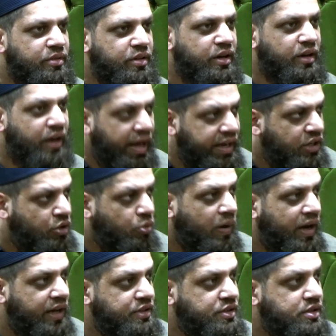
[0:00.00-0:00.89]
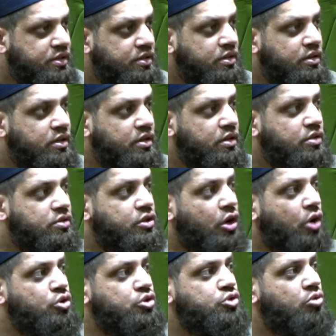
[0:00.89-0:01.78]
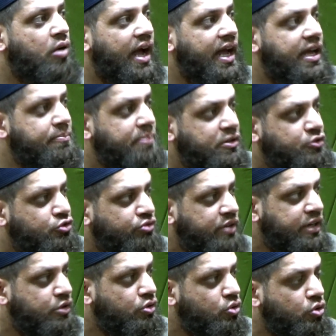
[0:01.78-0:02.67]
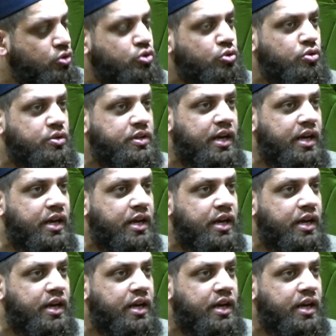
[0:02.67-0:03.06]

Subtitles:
Likewise, those who are able to read Urdu,